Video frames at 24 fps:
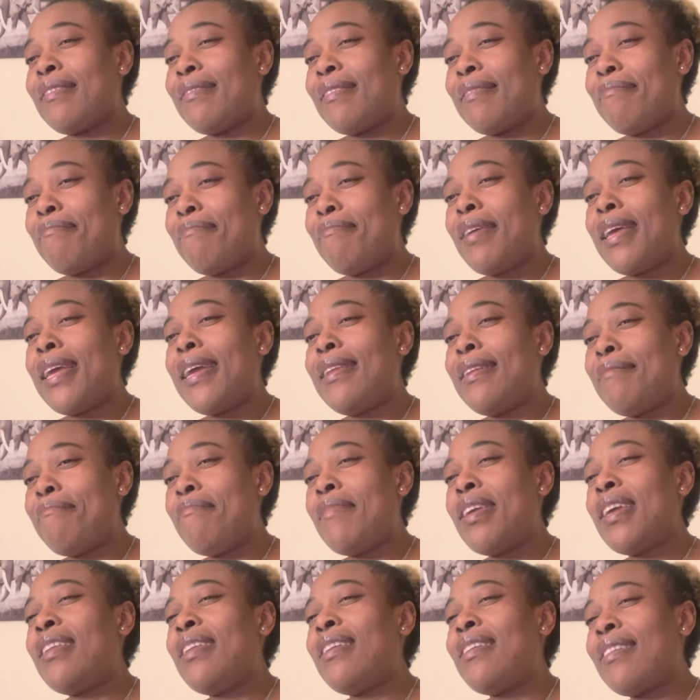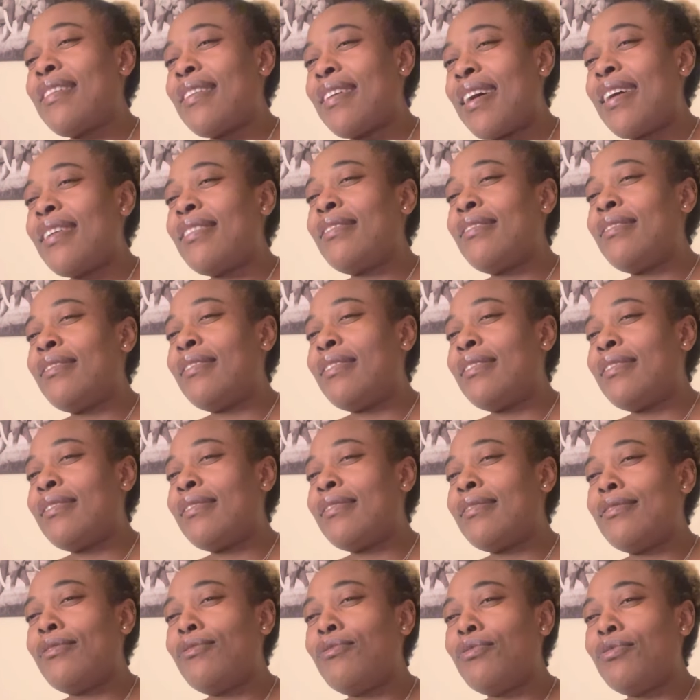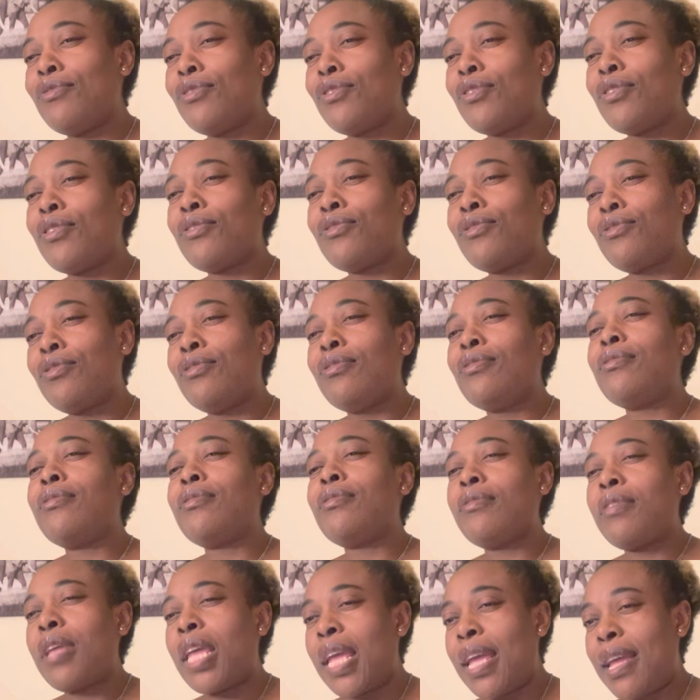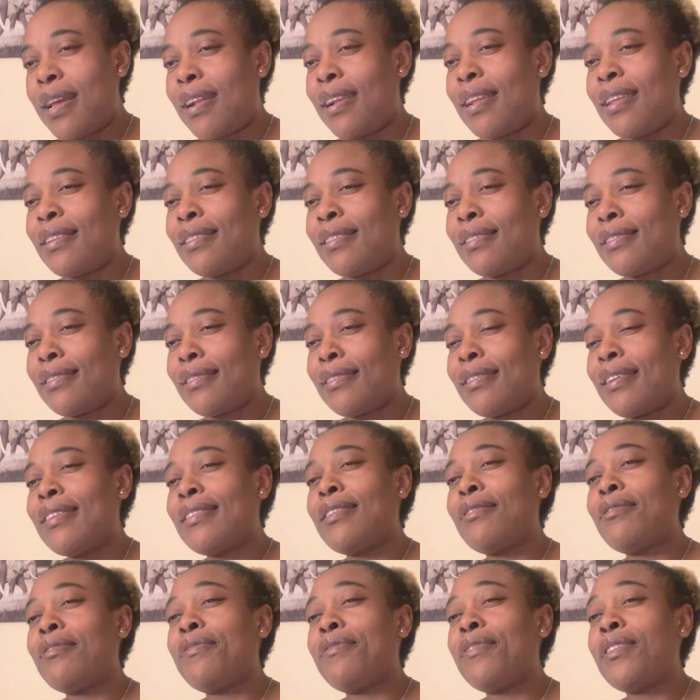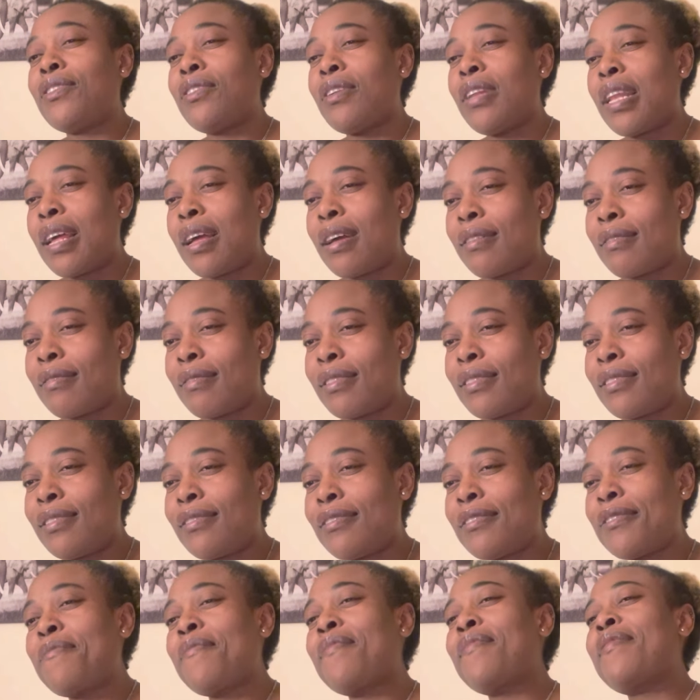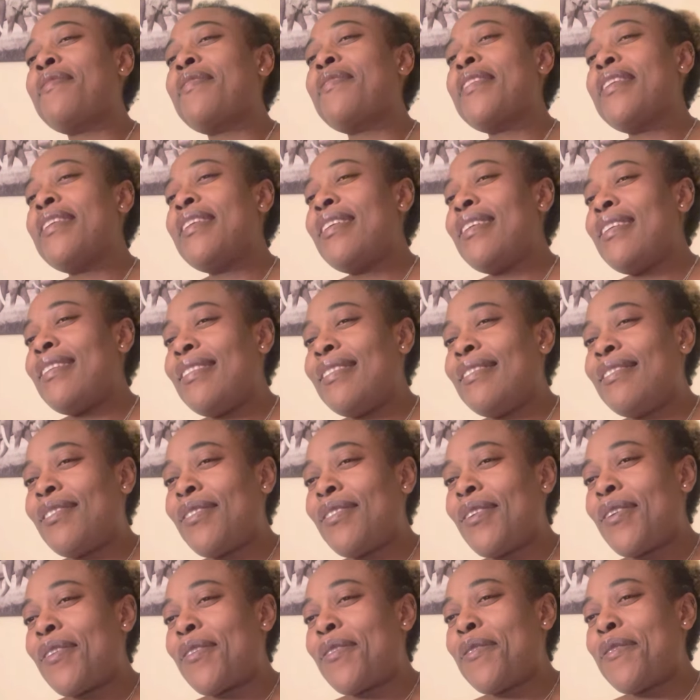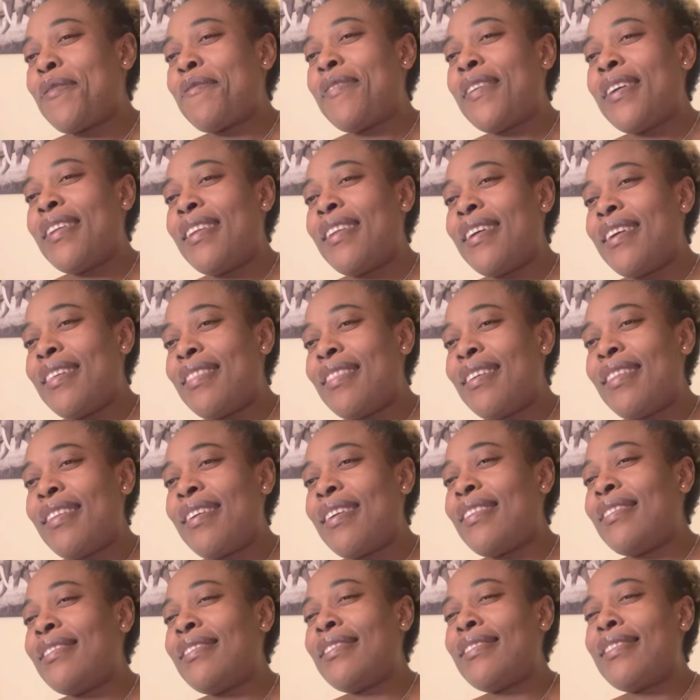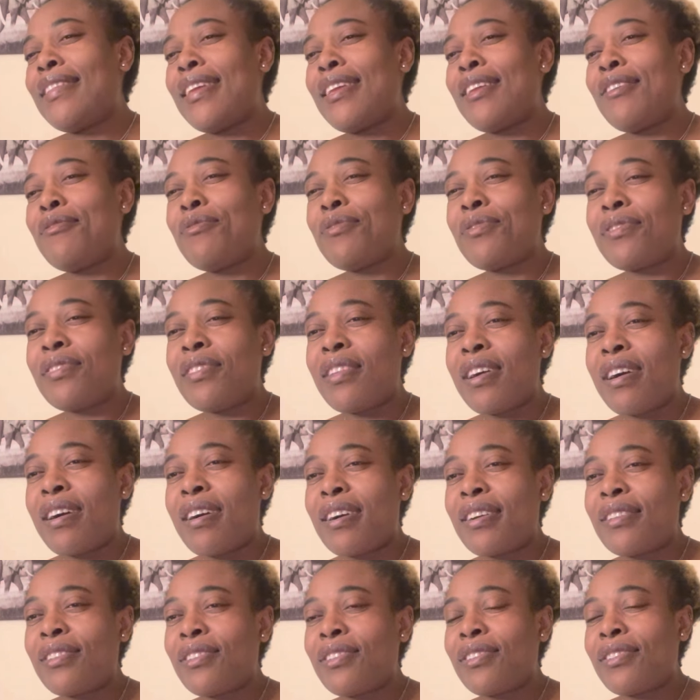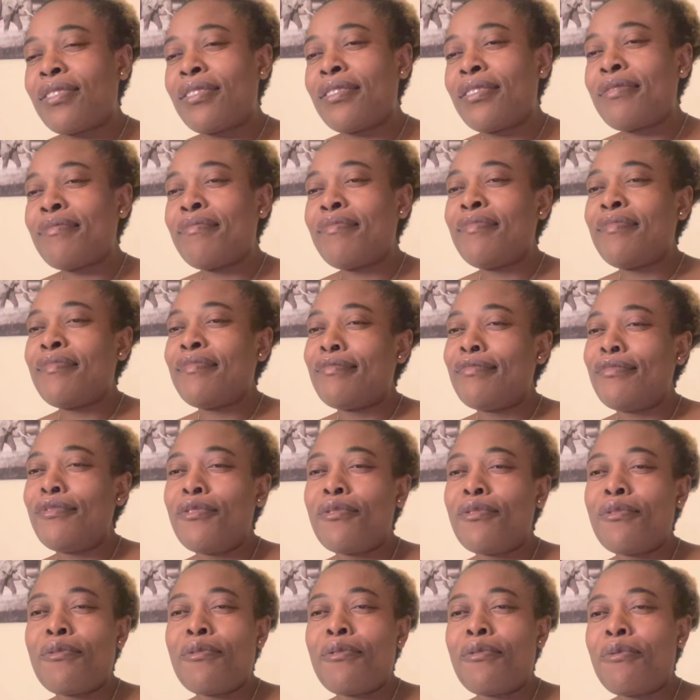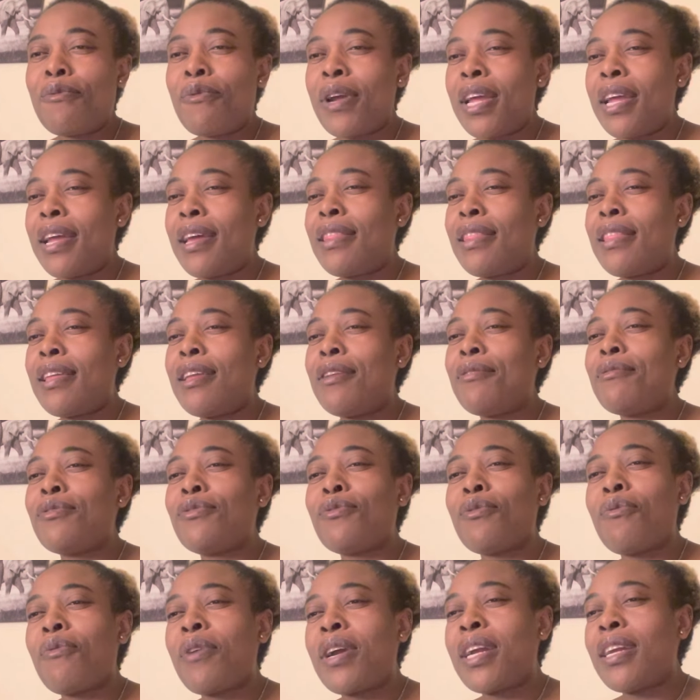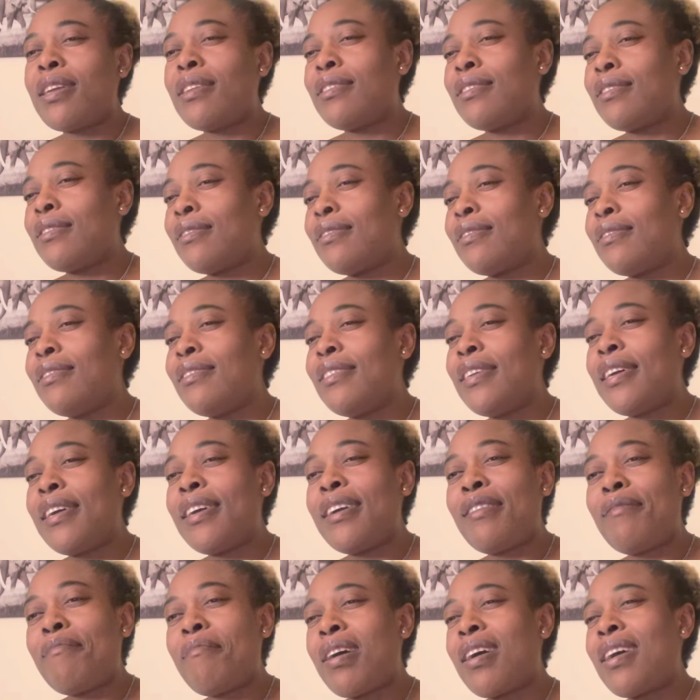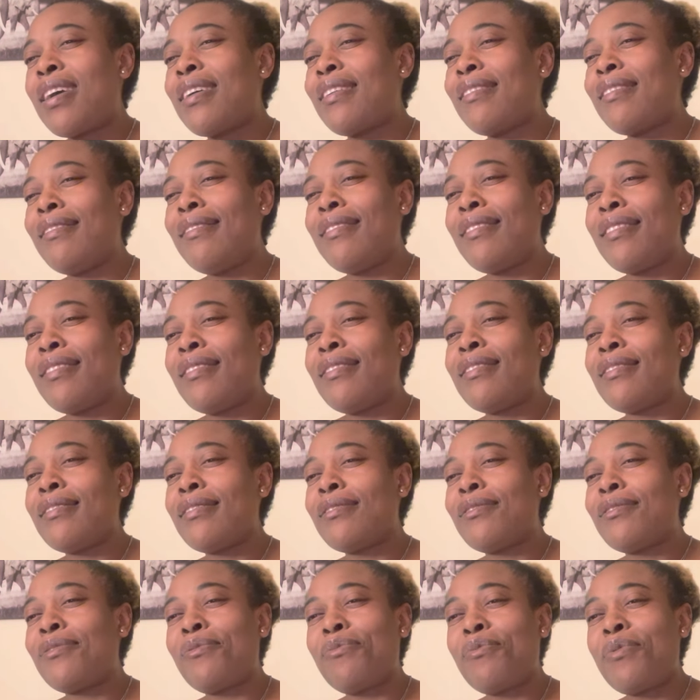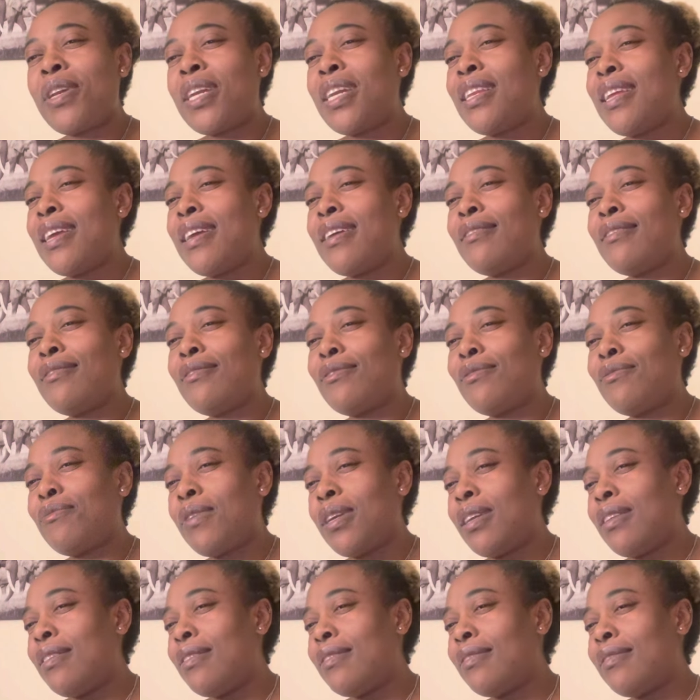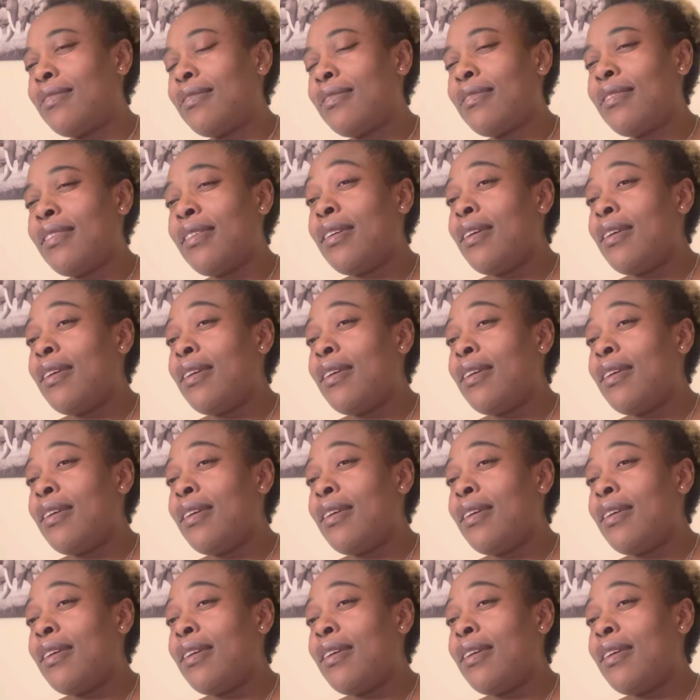Many, many countries do not use English as an official language talk of the Netherlands, they use Dutch. Norway, they use Norwegian. Denmark, Danish. Sweden, Swedish.